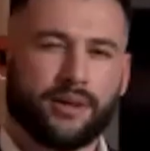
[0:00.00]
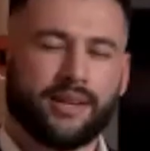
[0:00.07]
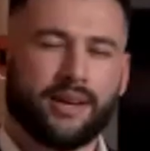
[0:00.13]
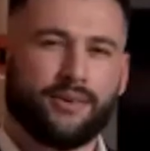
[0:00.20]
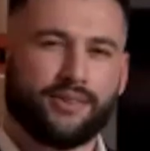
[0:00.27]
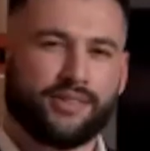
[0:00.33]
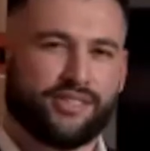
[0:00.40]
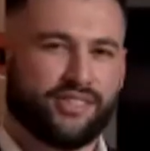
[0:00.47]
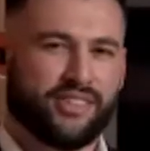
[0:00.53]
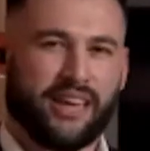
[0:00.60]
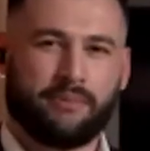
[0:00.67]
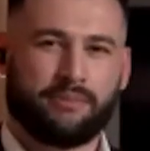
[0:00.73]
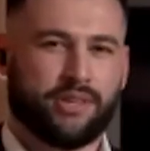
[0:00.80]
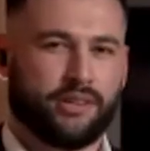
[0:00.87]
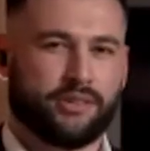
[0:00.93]
now it's a
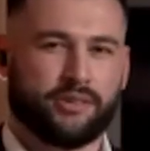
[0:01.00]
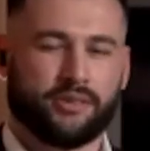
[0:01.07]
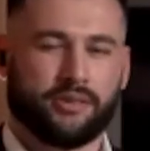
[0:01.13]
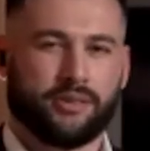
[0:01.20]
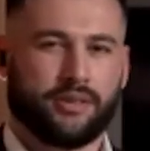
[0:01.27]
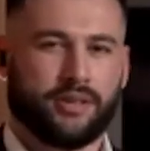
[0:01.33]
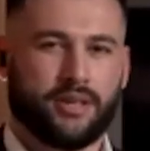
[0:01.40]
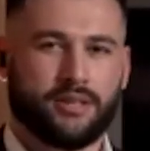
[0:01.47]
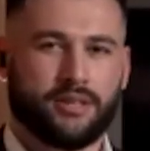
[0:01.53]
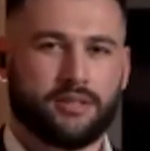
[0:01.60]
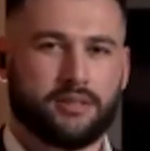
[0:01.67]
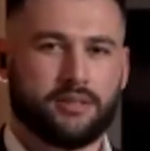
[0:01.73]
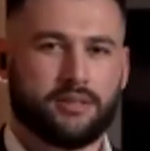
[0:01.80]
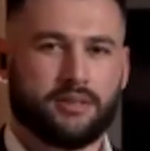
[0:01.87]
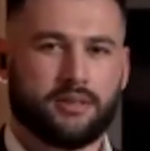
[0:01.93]
game changer. It is.